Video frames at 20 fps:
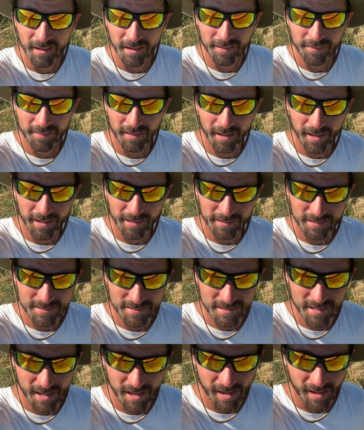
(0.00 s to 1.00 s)
And that
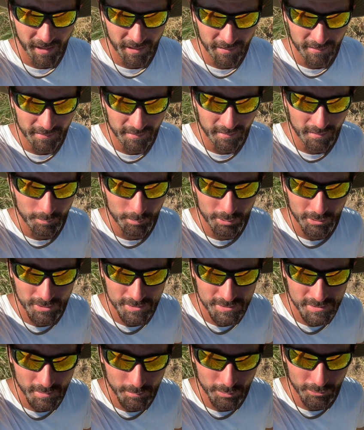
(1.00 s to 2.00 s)
is that, a pretty
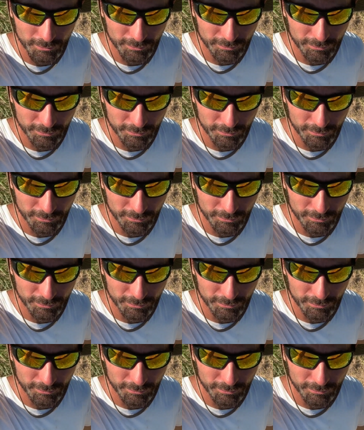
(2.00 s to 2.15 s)
simple